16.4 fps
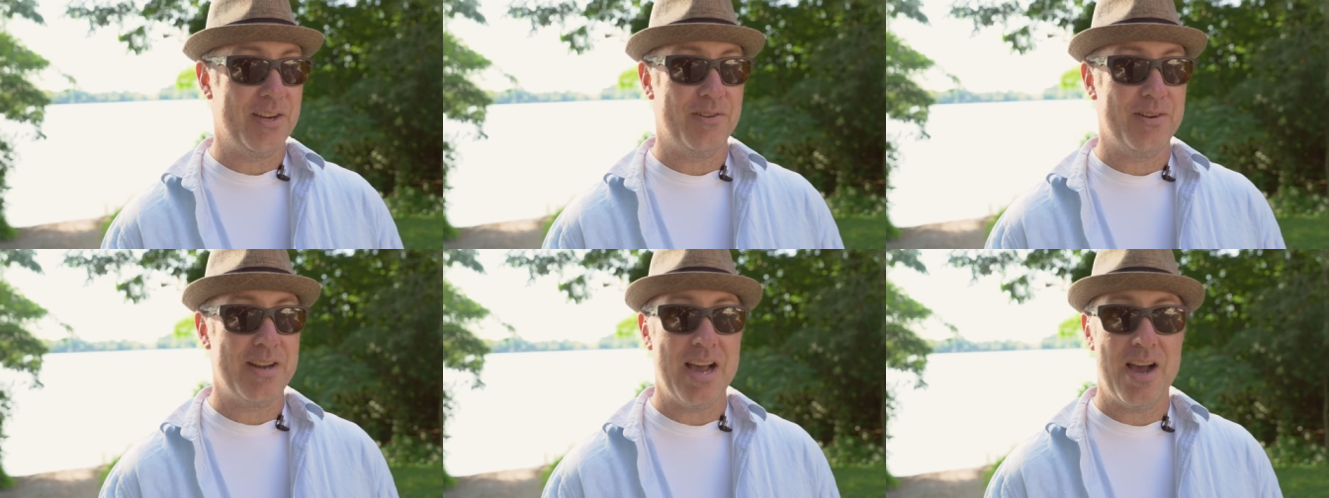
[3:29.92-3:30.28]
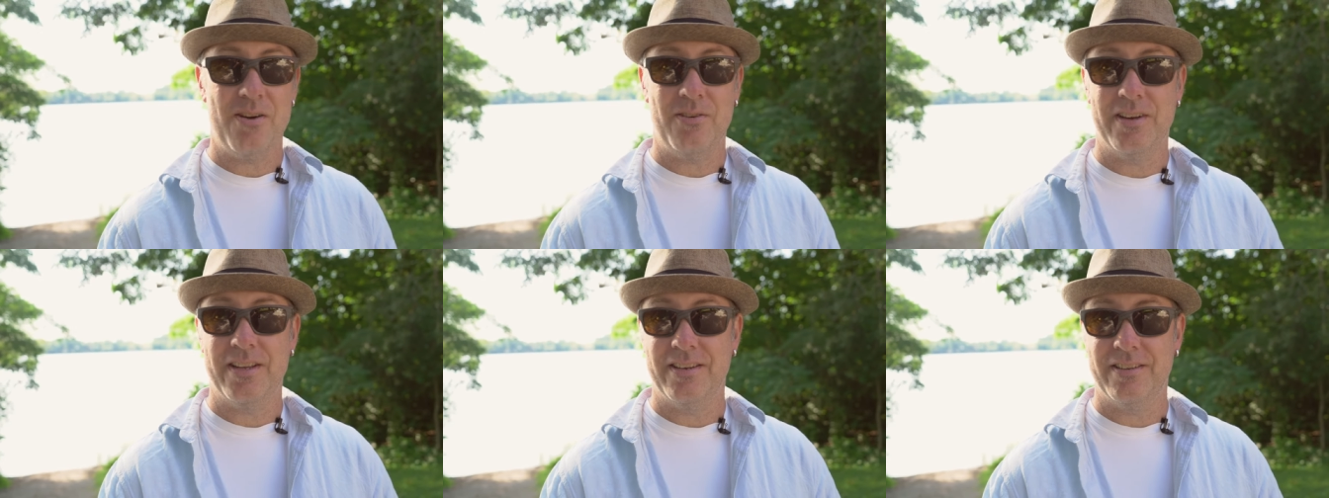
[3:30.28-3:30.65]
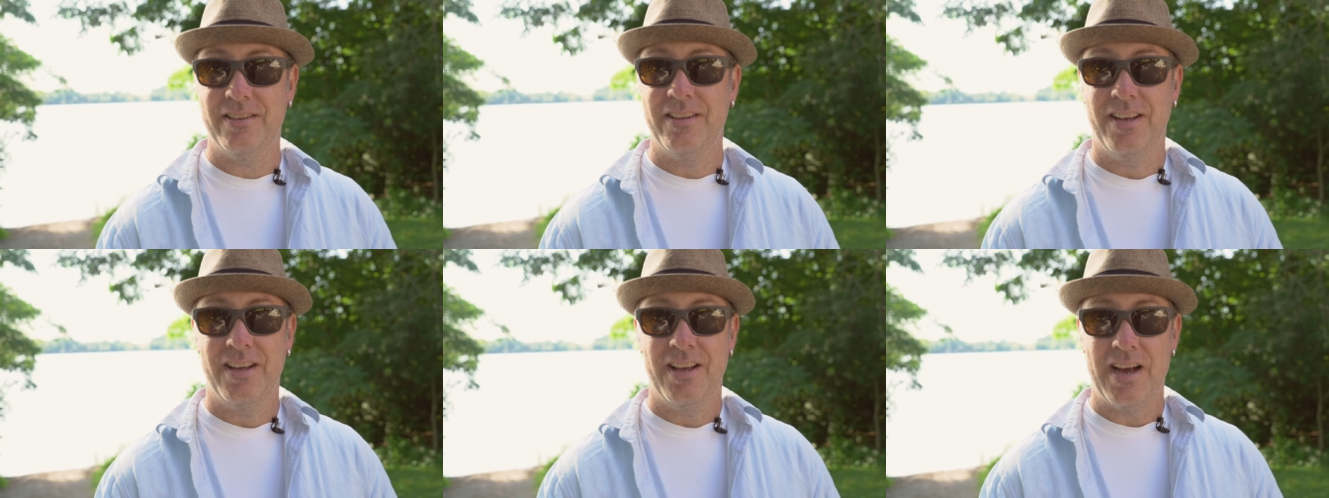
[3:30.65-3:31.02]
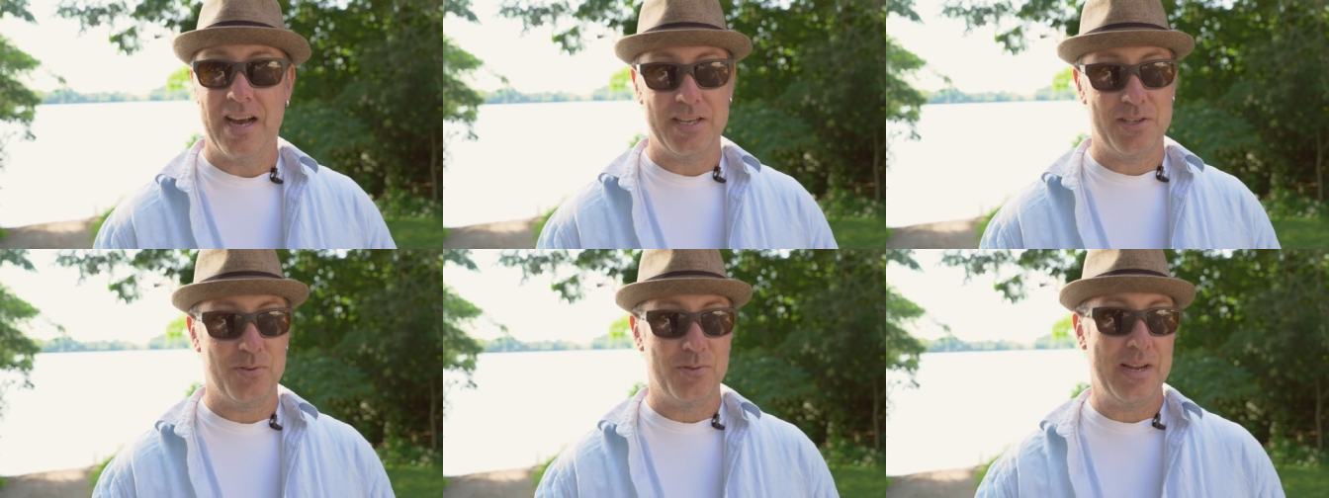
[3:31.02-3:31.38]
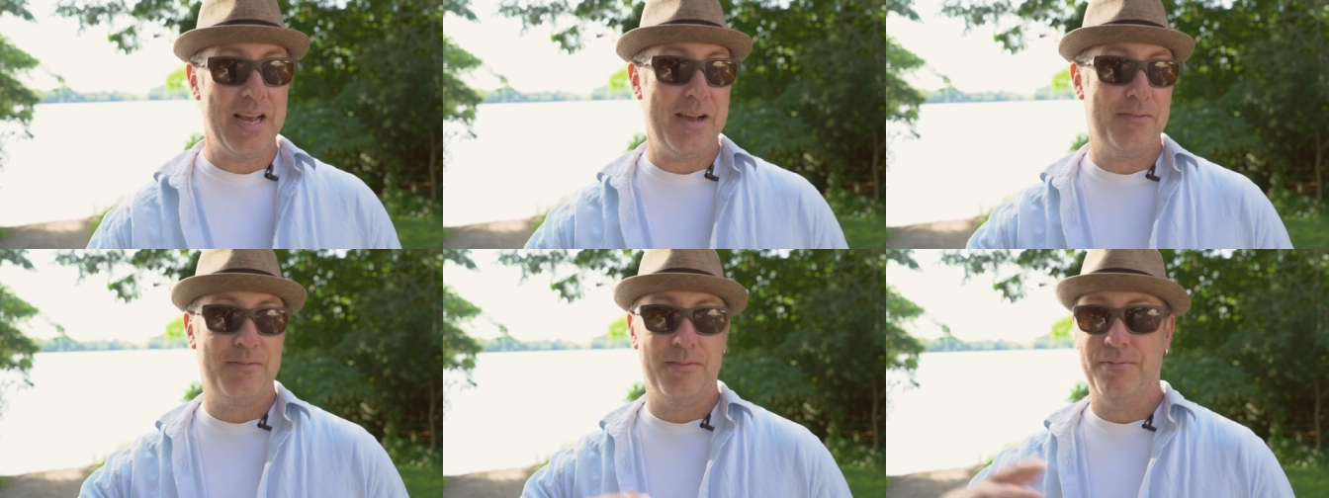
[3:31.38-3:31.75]
here now, and I don't
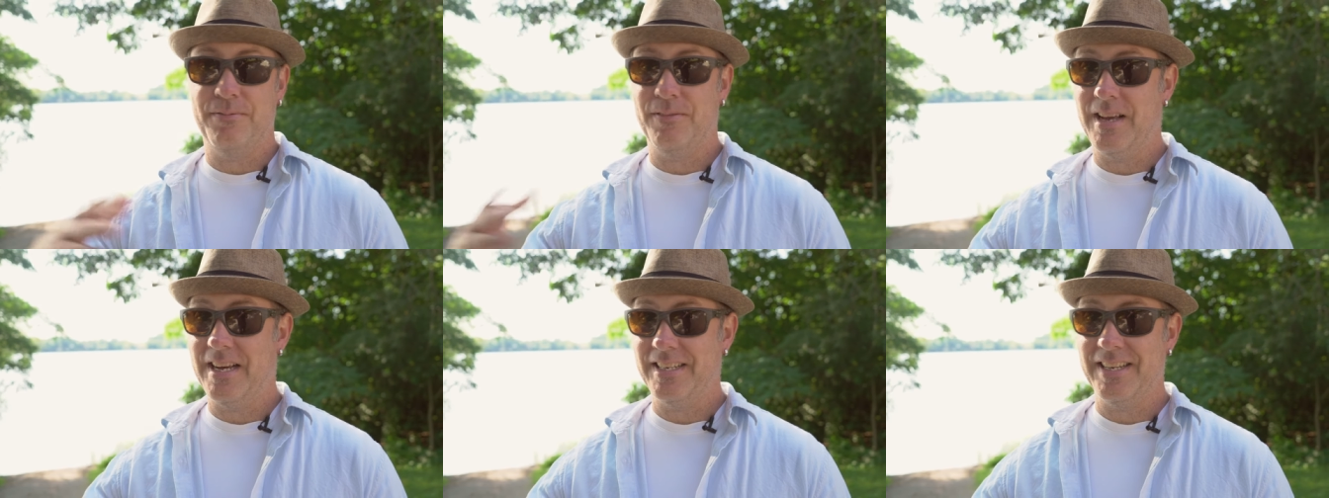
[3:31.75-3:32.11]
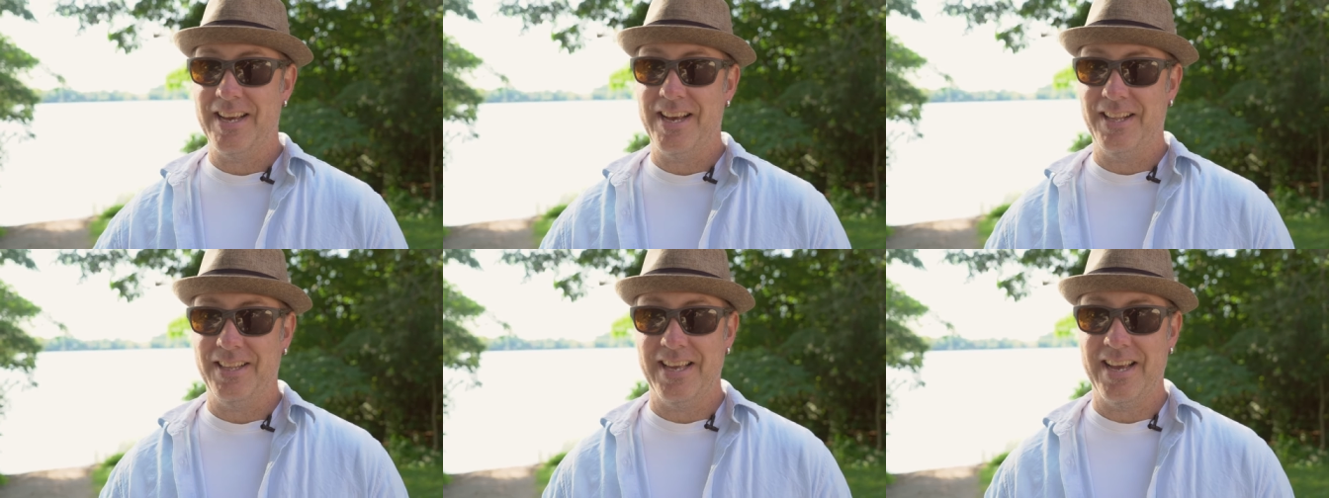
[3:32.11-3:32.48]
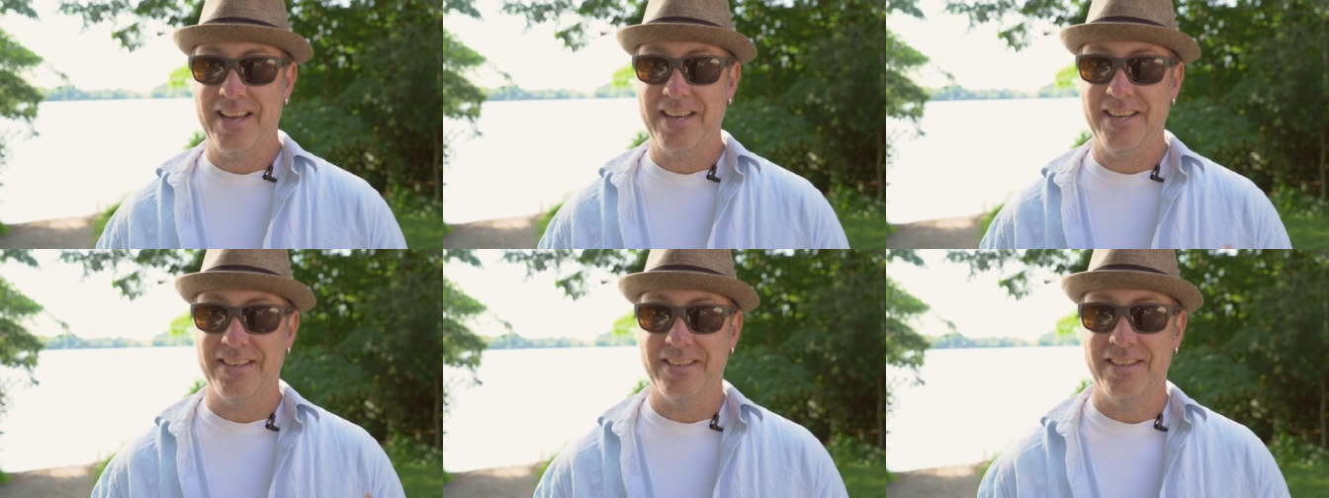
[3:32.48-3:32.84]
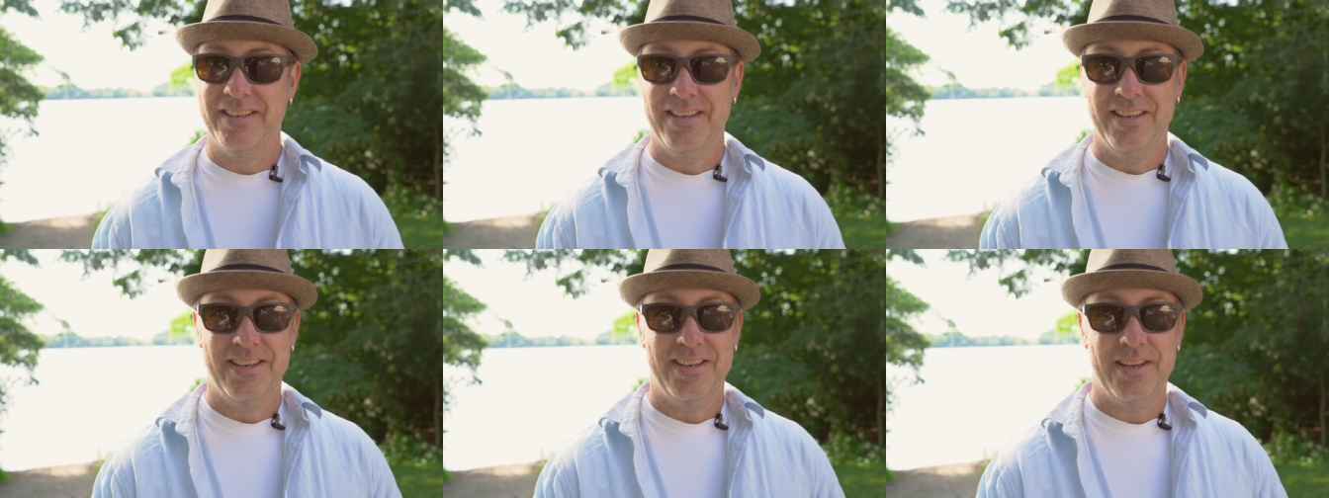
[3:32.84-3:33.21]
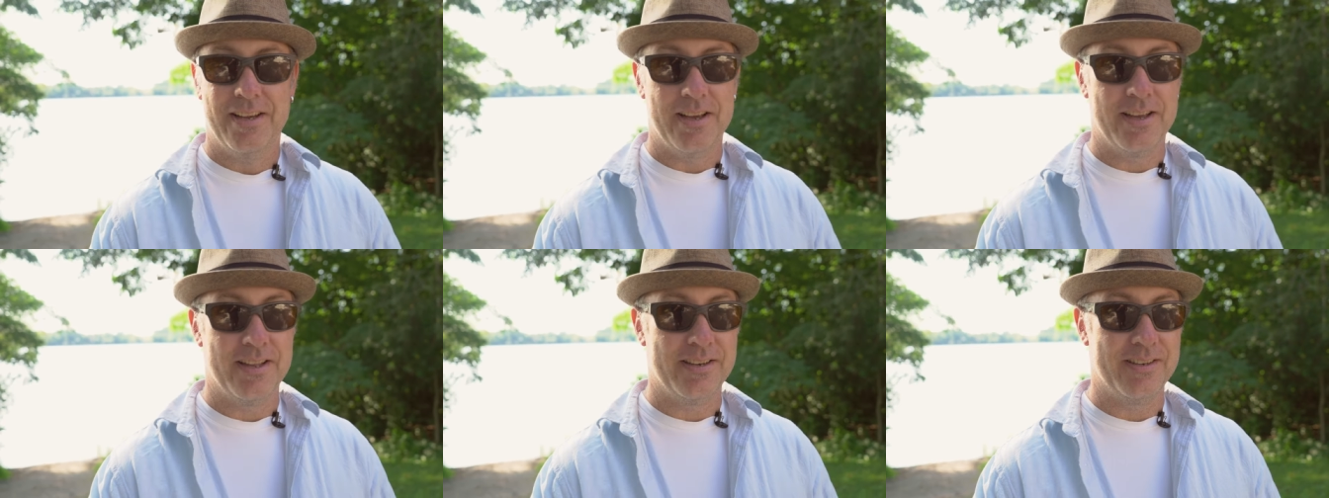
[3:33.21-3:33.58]
have to fly to LA and
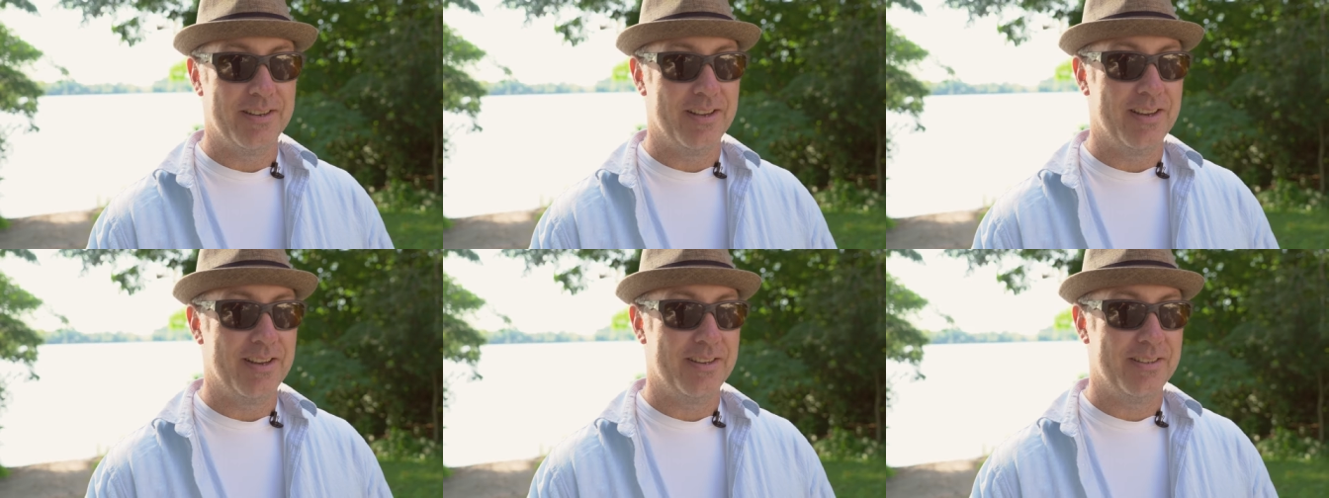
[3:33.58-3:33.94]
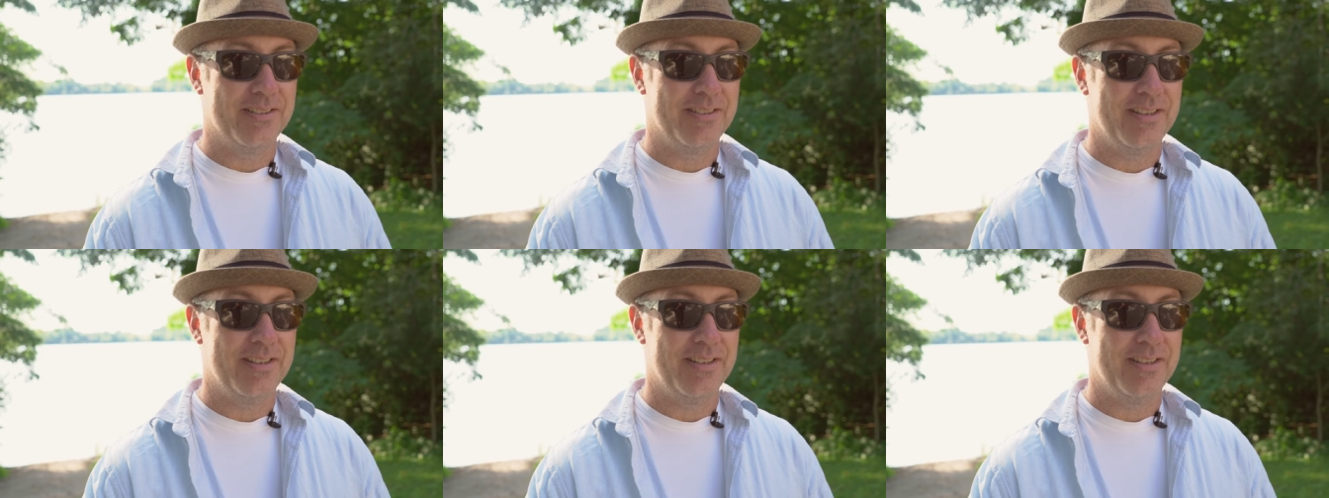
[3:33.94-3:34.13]
and uh,